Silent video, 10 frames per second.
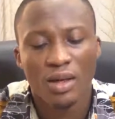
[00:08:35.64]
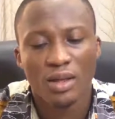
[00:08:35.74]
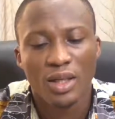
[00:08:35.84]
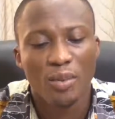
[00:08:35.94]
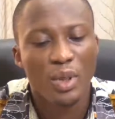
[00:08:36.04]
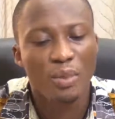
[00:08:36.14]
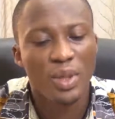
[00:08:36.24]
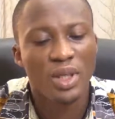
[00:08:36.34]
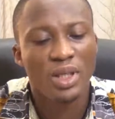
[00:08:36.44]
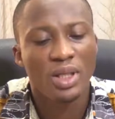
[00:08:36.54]
simply
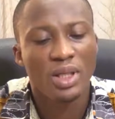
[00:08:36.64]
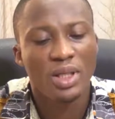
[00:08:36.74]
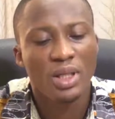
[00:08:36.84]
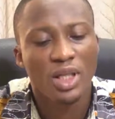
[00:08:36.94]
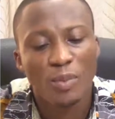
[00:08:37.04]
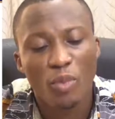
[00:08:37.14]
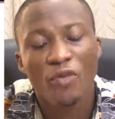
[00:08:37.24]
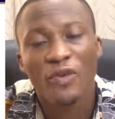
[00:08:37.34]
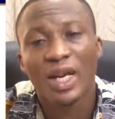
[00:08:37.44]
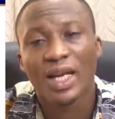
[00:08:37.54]
means
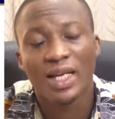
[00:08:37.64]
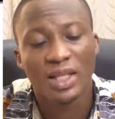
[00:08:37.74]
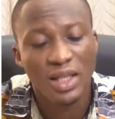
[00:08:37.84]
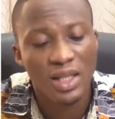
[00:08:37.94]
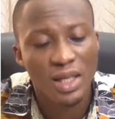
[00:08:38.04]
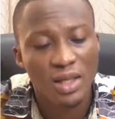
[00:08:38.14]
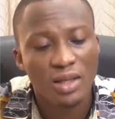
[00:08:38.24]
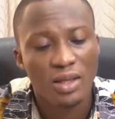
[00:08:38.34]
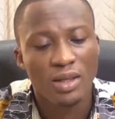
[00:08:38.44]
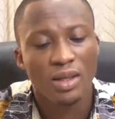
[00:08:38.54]
spoofing identity,
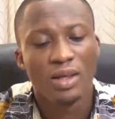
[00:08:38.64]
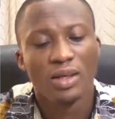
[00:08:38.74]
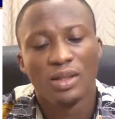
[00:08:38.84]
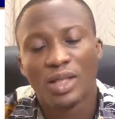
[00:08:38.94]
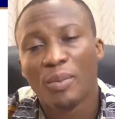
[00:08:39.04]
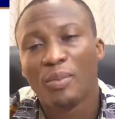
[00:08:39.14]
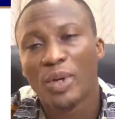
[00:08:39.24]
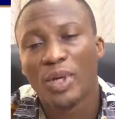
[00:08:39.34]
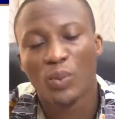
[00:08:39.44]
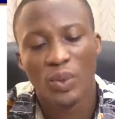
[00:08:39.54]

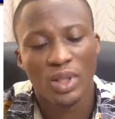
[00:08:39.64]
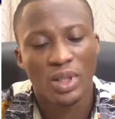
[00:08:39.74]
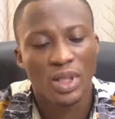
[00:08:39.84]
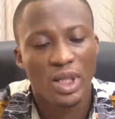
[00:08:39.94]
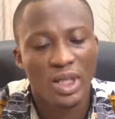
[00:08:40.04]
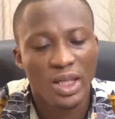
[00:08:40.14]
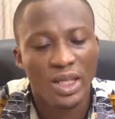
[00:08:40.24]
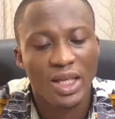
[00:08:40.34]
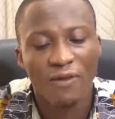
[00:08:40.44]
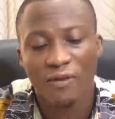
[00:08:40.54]
tampering with
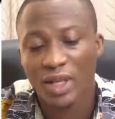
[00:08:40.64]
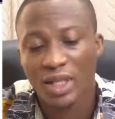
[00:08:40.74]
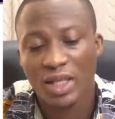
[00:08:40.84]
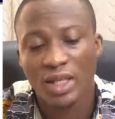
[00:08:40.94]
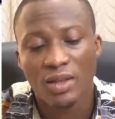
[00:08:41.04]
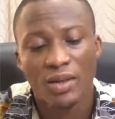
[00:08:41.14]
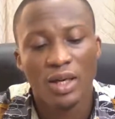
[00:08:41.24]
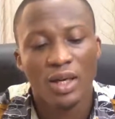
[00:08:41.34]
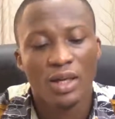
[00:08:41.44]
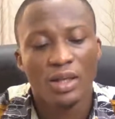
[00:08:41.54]
data for the T,
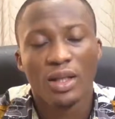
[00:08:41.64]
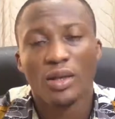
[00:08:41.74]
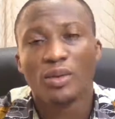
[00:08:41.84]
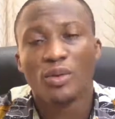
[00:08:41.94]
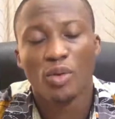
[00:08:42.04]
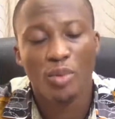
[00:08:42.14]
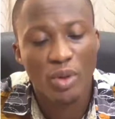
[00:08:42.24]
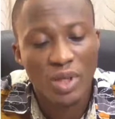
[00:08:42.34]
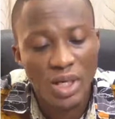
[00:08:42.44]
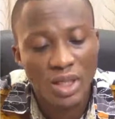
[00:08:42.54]
then
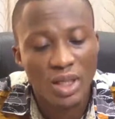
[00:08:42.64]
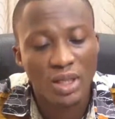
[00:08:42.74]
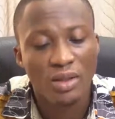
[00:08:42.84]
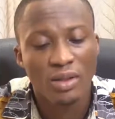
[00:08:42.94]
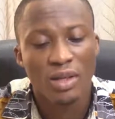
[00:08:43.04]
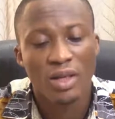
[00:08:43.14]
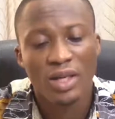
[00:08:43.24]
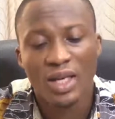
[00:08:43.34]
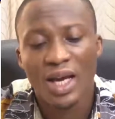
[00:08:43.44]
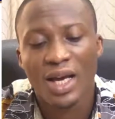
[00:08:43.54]
repudiation.
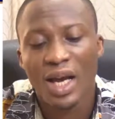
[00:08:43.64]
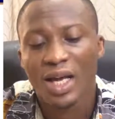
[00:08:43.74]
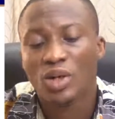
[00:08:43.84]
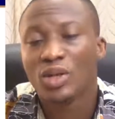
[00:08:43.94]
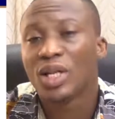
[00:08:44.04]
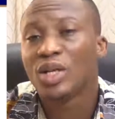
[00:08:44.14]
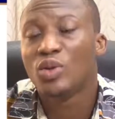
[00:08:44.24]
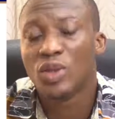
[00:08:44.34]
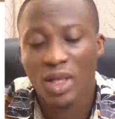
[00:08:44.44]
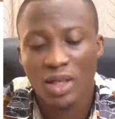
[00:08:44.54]
Here, associated
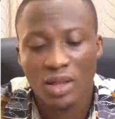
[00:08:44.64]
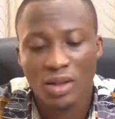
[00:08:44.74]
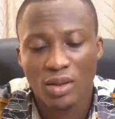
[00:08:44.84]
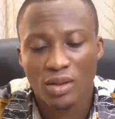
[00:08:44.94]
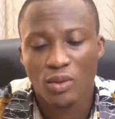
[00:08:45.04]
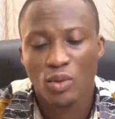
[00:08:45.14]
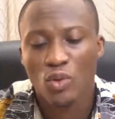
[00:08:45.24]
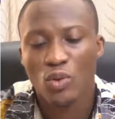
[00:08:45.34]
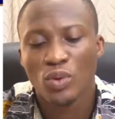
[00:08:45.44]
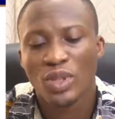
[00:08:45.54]
users
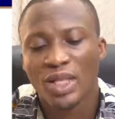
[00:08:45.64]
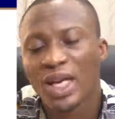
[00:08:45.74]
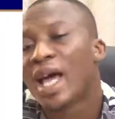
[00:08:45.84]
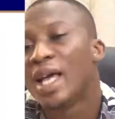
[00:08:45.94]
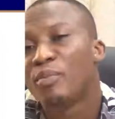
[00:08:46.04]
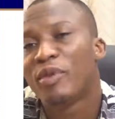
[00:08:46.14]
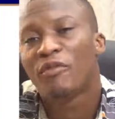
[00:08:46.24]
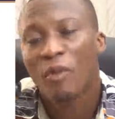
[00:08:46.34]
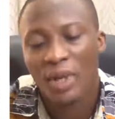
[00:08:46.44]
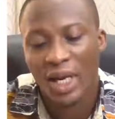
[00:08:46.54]
who deny
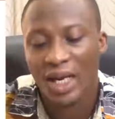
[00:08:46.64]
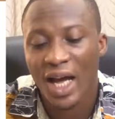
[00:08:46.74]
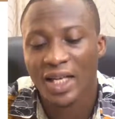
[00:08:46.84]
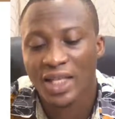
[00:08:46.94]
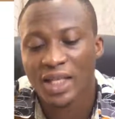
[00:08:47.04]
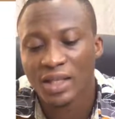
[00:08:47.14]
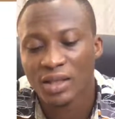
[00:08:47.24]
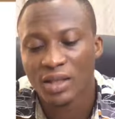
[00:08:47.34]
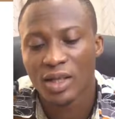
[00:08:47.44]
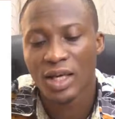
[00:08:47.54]
performing an
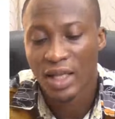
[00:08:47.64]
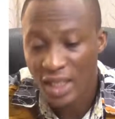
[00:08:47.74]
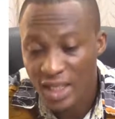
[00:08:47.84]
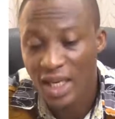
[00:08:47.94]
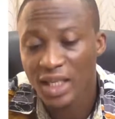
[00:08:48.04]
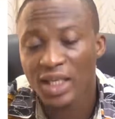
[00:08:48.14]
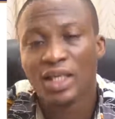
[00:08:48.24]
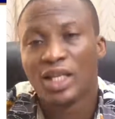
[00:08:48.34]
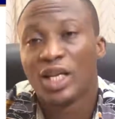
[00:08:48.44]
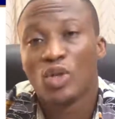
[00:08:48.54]
action, yet
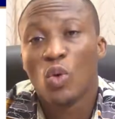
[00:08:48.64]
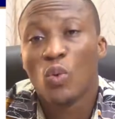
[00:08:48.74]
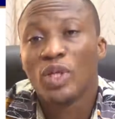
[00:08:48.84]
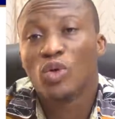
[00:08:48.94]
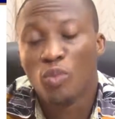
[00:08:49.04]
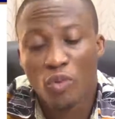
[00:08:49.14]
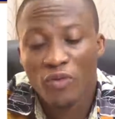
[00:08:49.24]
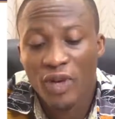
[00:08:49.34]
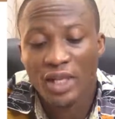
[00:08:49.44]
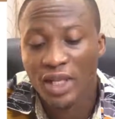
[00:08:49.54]
there is no way to
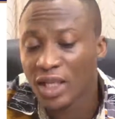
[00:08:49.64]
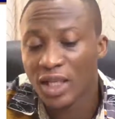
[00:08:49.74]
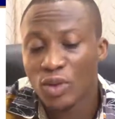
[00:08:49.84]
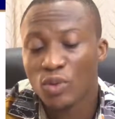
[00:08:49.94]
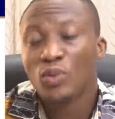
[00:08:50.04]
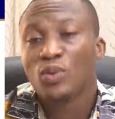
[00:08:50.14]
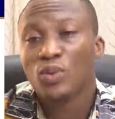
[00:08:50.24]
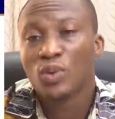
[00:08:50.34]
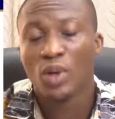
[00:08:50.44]
prove that they didn't do